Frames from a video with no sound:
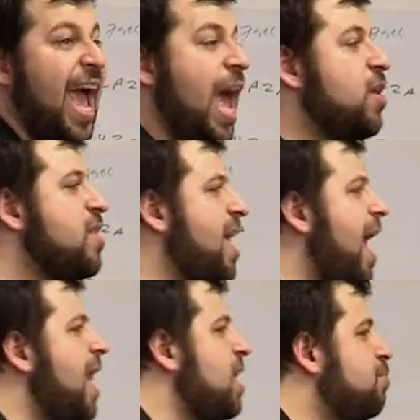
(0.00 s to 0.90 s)
And
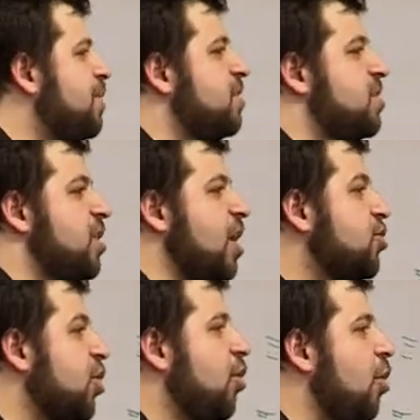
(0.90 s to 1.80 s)
that has been
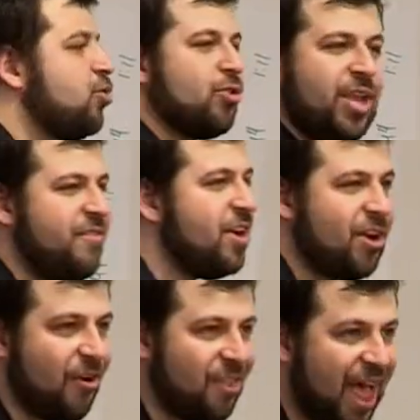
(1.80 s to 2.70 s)
such a culture even
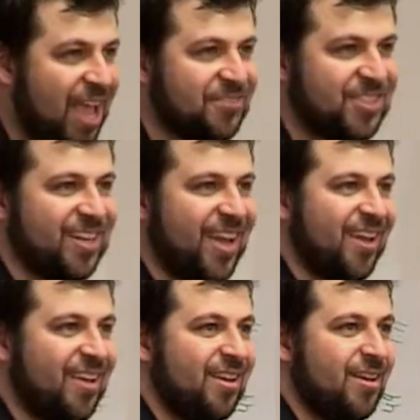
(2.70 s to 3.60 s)
in our lives today.
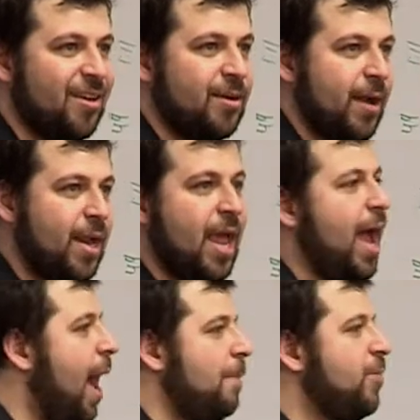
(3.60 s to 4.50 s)
Right?
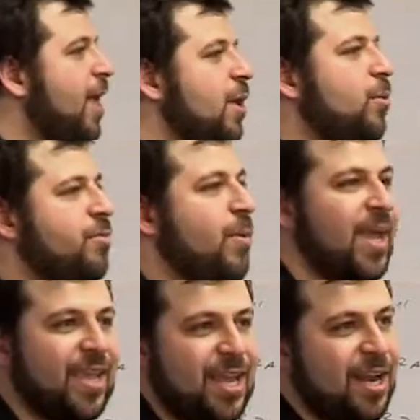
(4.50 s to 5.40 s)
I'm playing with
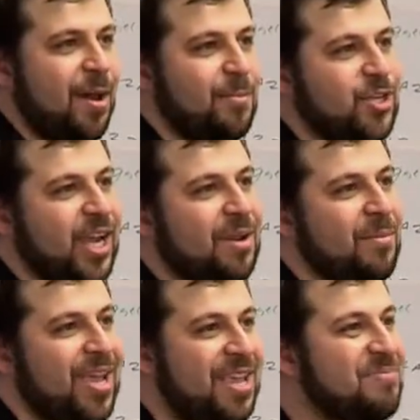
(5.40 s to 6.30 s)
my kid and I'm checking
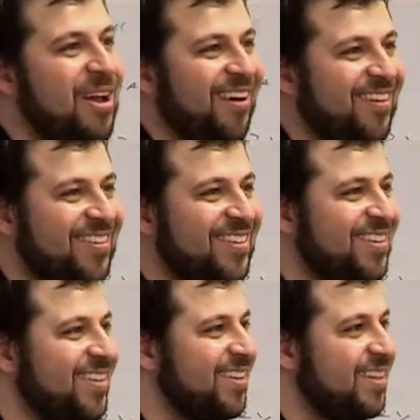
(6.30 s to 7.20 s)
my email.
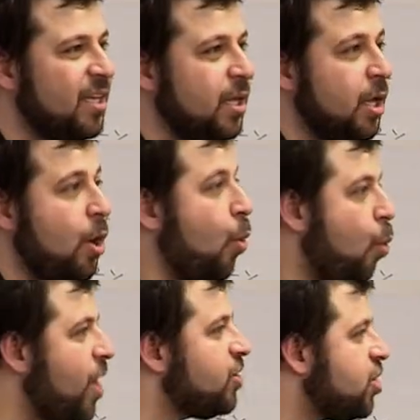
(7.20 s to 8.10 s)

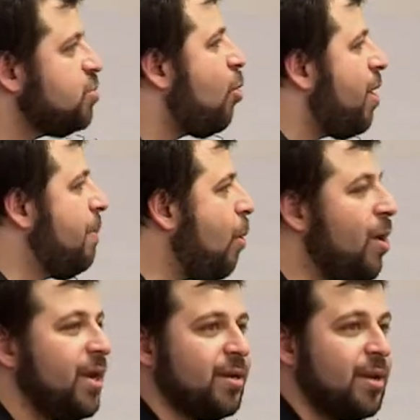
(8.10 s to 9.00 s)
Which is more
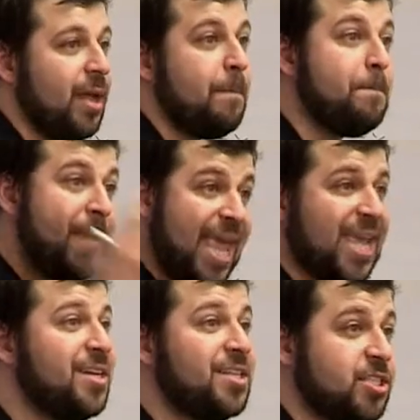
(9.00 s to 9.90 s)
important,
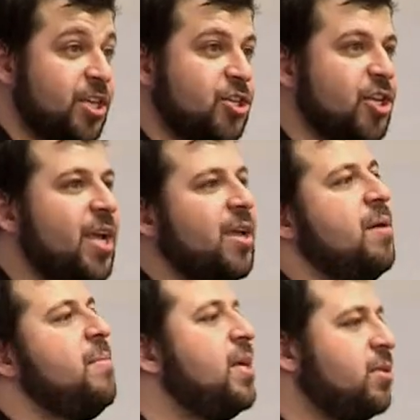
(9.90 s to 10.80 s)
make a decision and
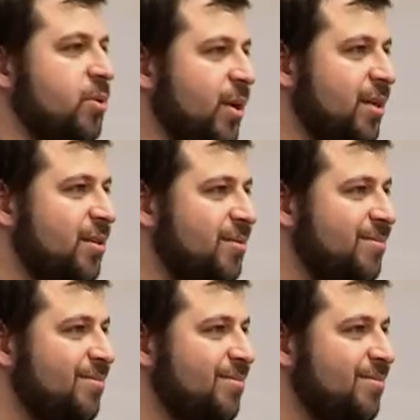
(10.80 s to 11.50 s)
commit to it.